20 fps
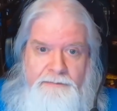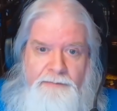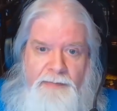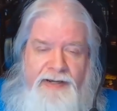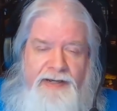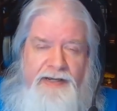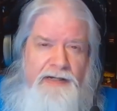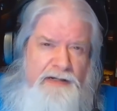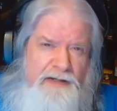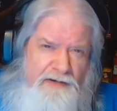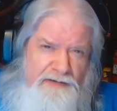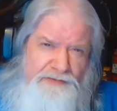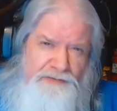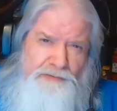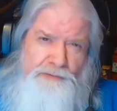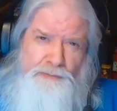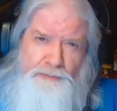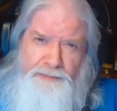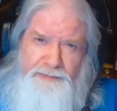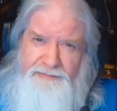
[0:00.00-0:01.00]
My
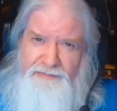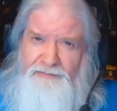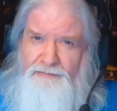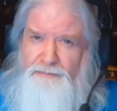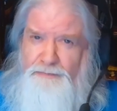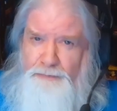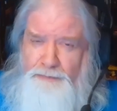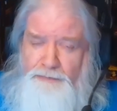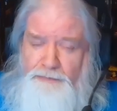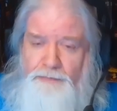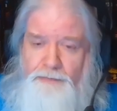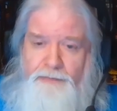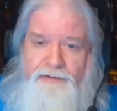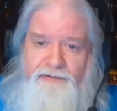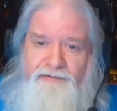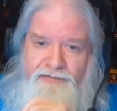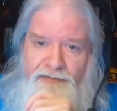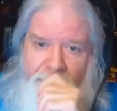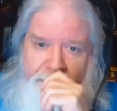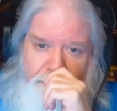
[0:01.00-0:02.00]
initial reason for doing
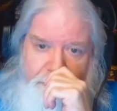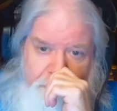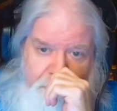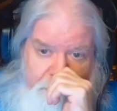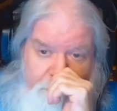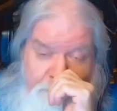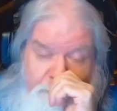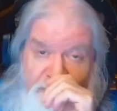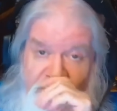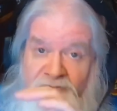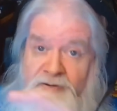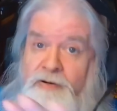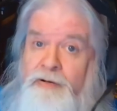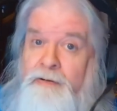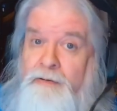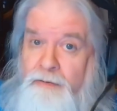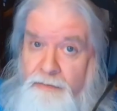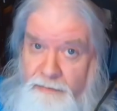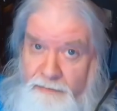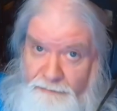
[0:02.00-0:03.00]
so, uh,
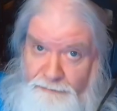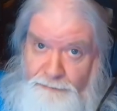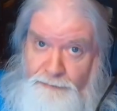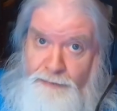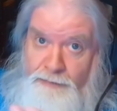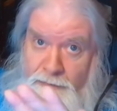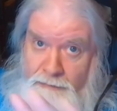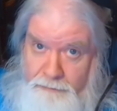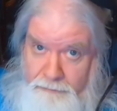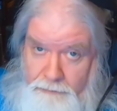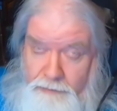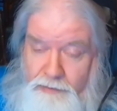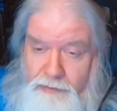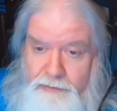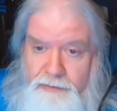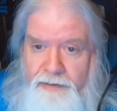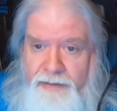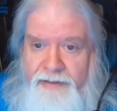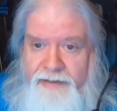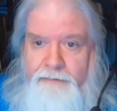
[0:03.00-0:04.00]
particularly for the
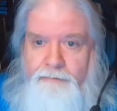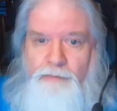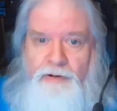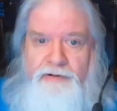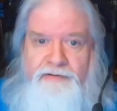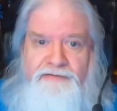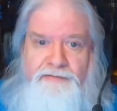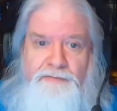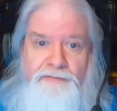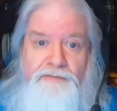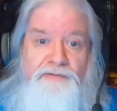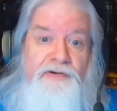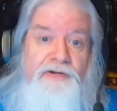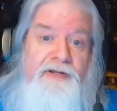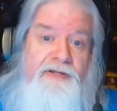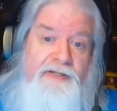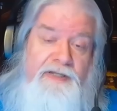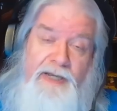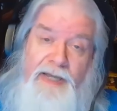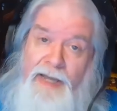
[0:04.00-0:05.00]
look-alike monsters
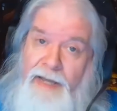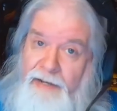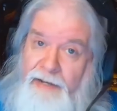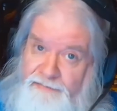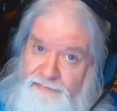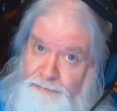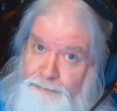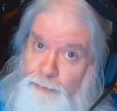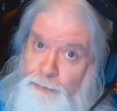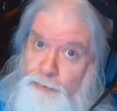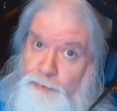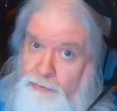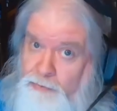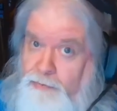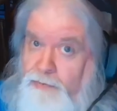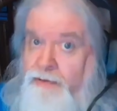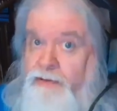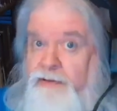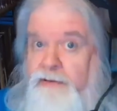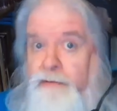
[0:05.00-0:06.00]
like the gas spore
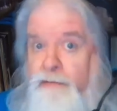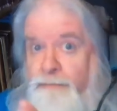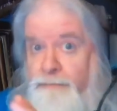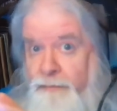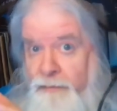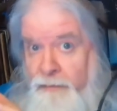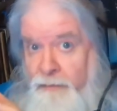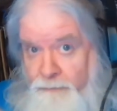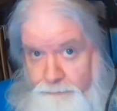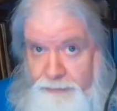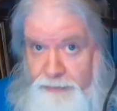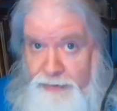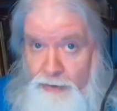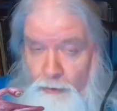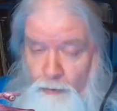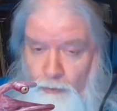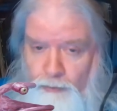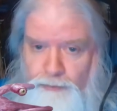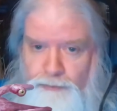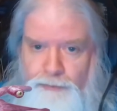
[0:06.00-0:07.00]
and the
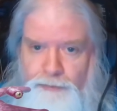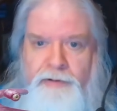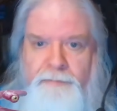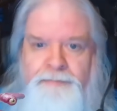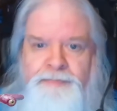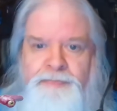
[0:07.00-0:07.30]
Beholder